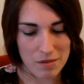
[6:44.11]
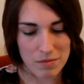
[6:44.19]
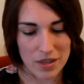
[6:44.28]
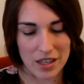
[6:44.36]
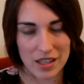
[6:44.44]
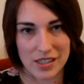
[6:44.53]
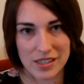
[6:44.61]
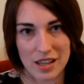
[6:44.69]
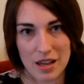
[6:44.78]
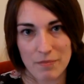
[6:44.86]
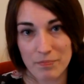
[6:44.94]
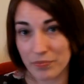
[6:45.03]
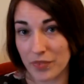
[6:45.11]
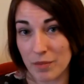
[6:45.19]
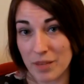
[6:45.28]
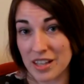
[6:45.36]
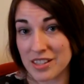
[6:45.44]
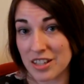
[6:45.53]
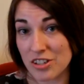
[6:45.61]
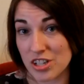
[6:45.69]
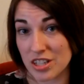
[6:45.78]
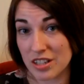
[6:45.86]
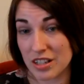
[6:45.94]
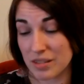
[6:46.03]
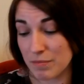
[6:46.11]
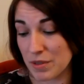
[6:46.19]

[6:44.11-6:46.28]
because I'm guessing she's going to